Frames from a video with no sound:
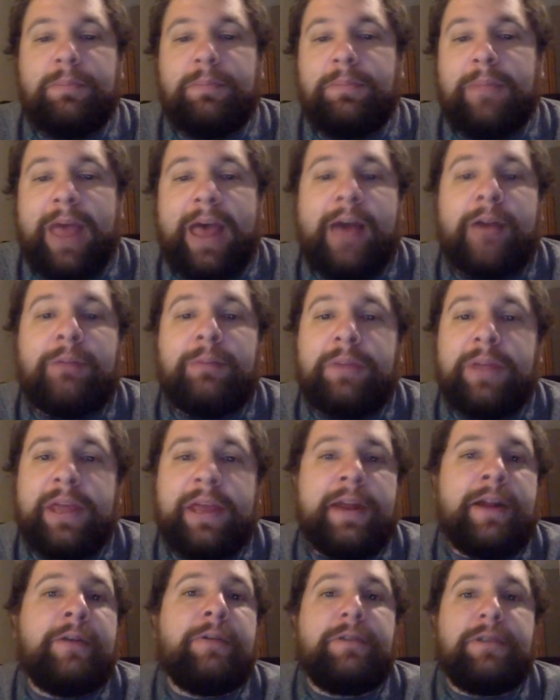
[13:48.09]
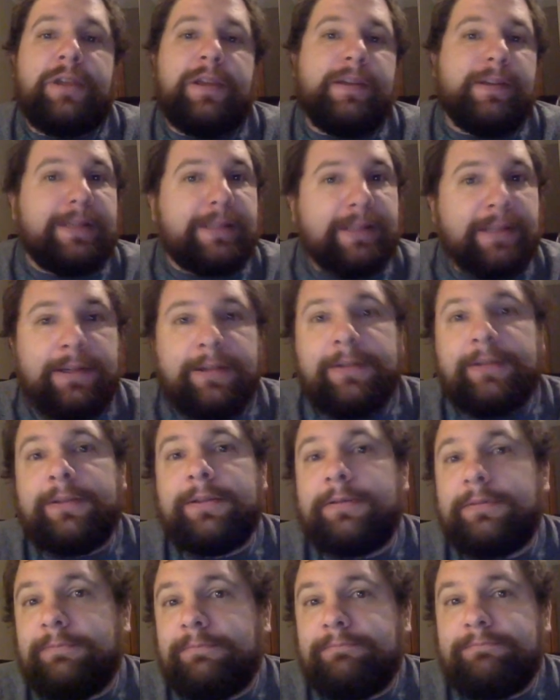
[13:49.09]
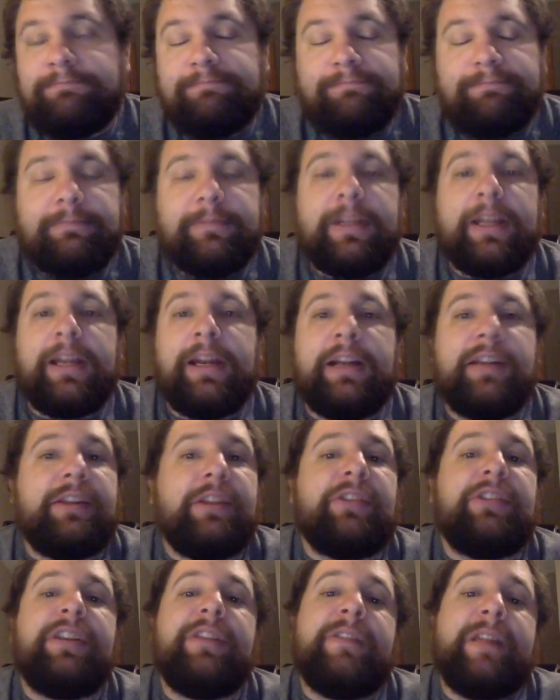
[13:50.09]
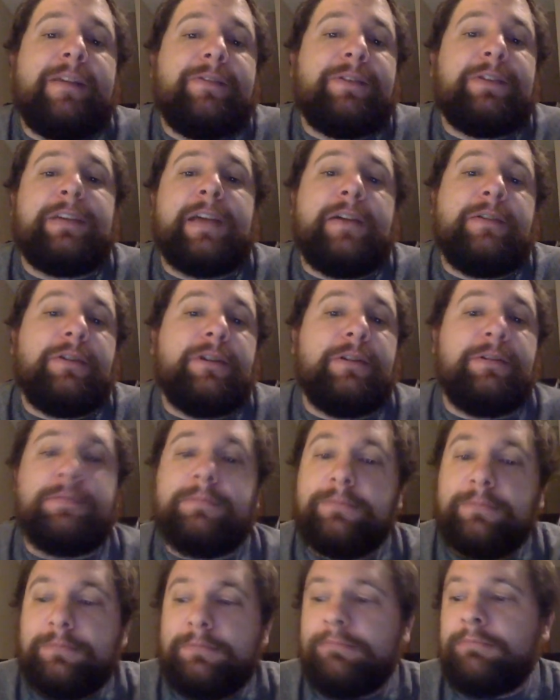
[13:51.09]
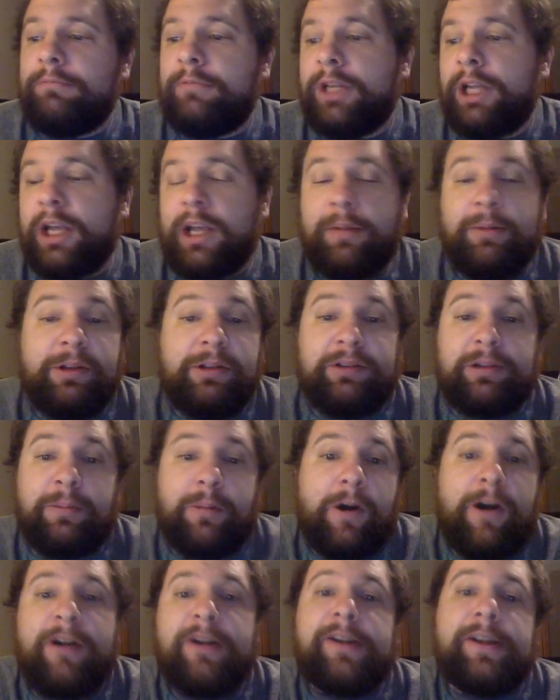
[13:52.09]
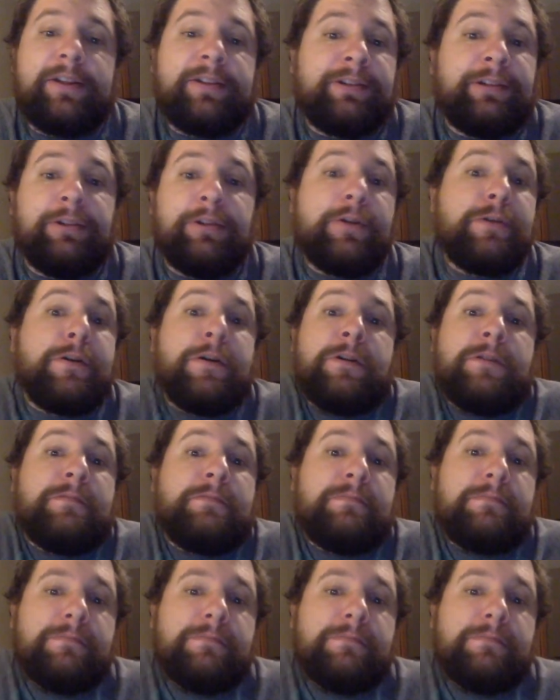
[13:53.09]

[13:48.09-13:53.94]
pound piano keys, and it doesn't even have to sound good. I mean, some art doesn't look good,